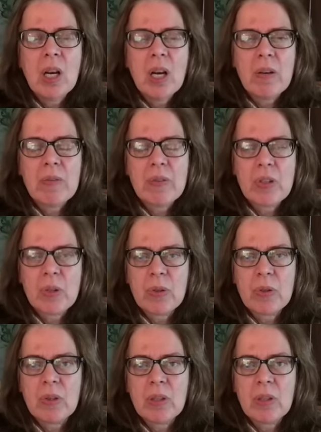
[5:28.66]
of
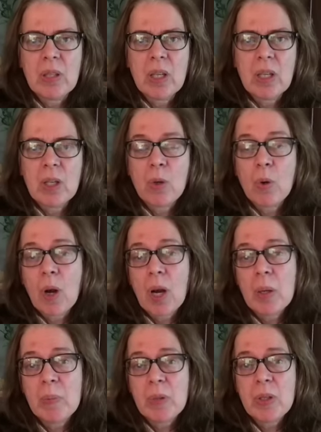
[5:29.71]
certain
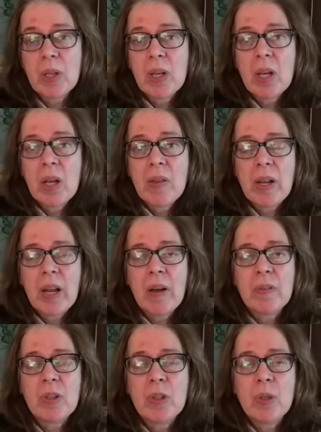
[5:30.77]
crimes that
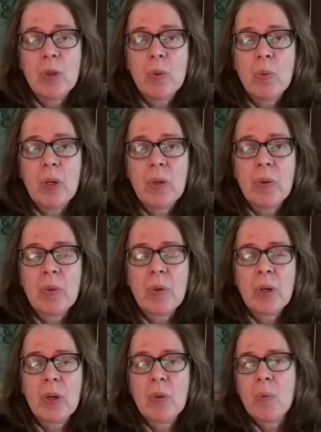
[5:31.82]
have to do with
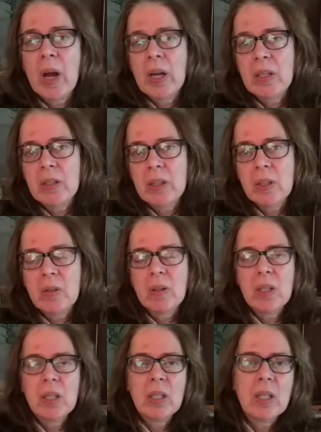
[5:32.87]

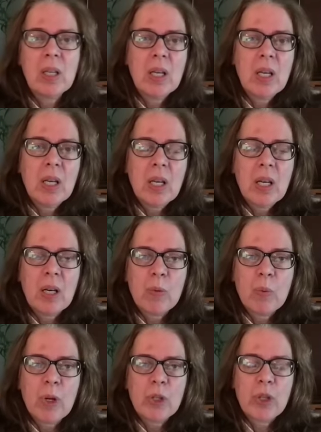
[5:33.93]
racketeering,
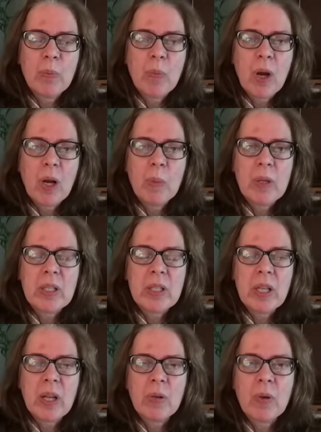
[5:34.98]
Russian mob,
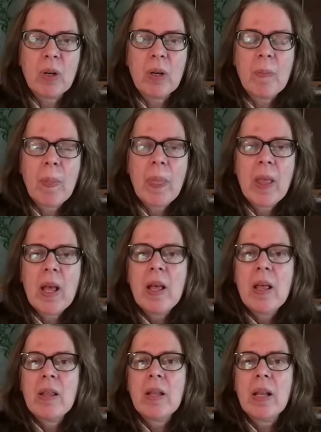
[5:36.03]
etc.
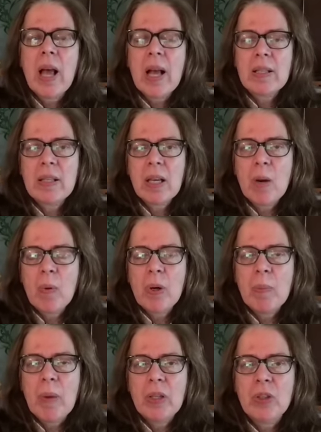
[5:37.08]
The last thing I want
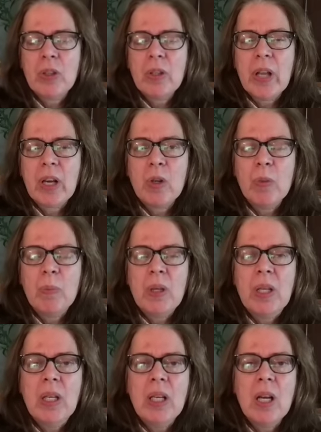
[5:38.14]
to mention that could
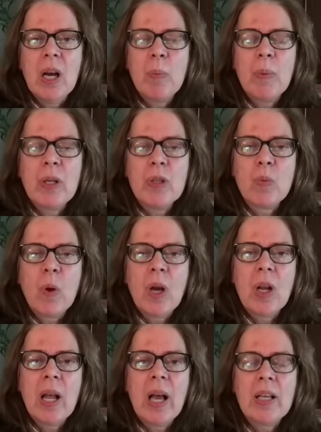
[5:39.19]
be heating up as
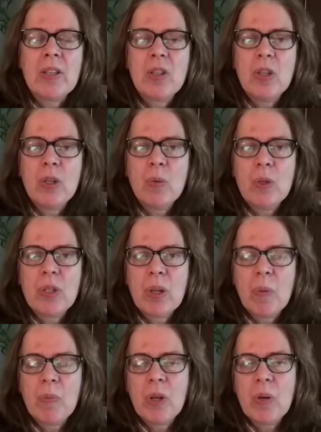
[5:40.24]
well has to do with
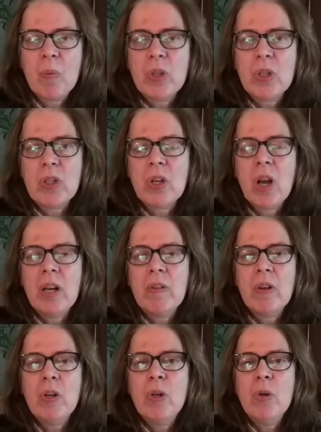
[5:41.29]
something which is kind of
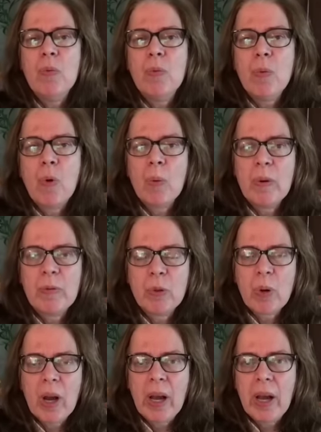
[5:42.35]
a new form of
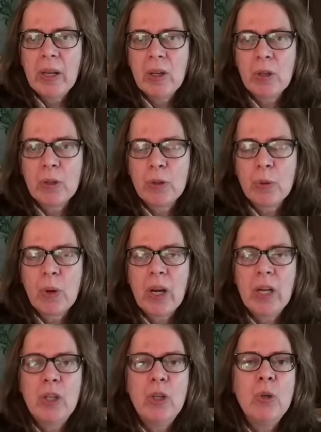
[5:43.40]
triangular
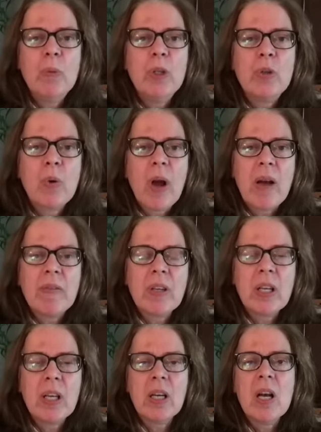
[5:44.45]
trade, human
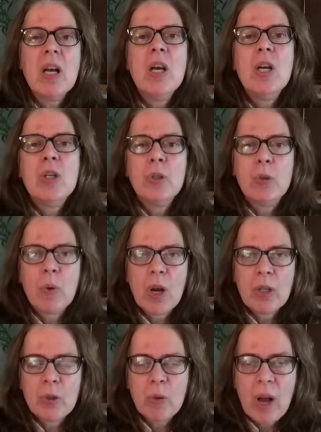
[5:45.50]
trafficking,
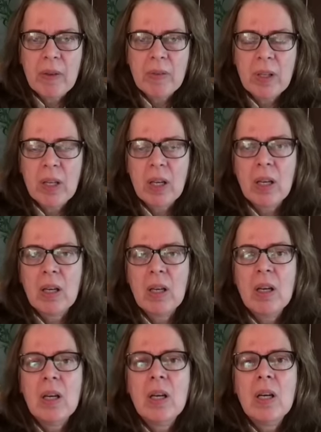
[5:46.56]
drug
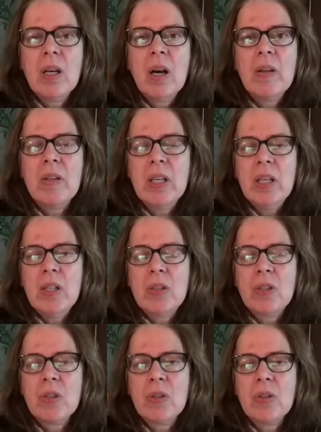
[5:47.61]
trafficking, on the
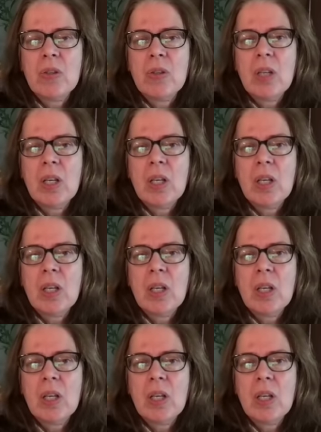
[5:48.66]
eastern